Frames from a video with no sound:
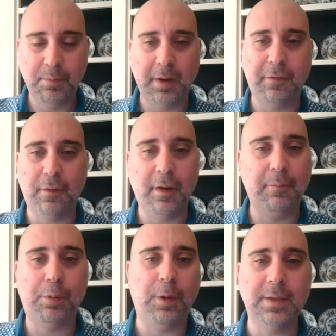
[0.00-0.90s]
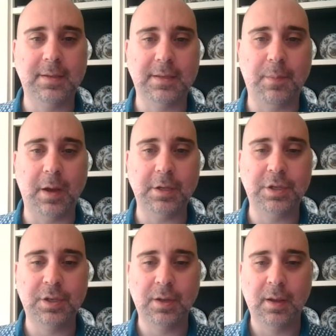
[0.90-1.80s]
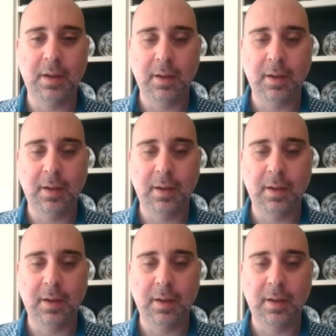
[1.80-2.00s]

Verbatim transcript: benefit employees this much